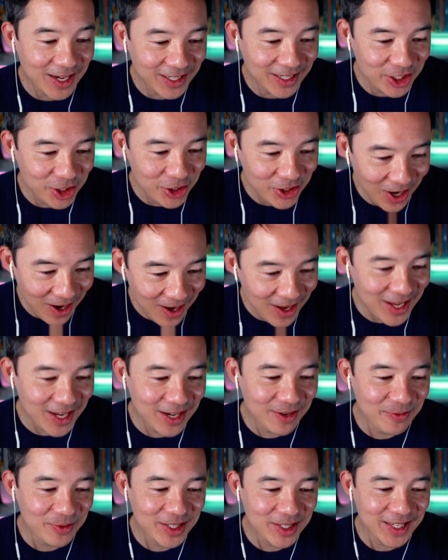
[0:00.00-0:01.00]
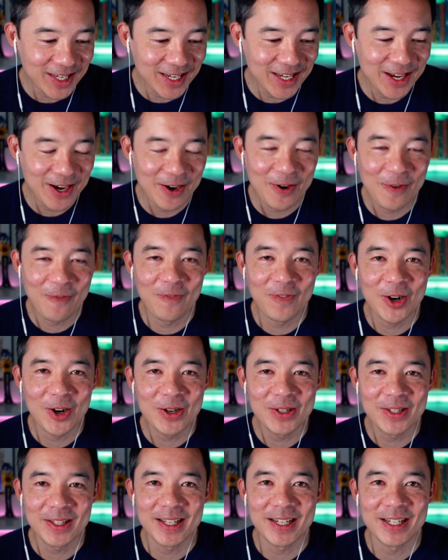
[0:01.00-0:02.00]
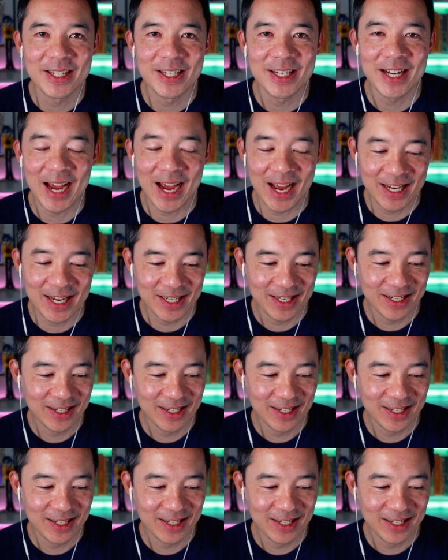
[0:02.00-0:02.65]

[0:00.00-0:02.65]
John was in here first in chat.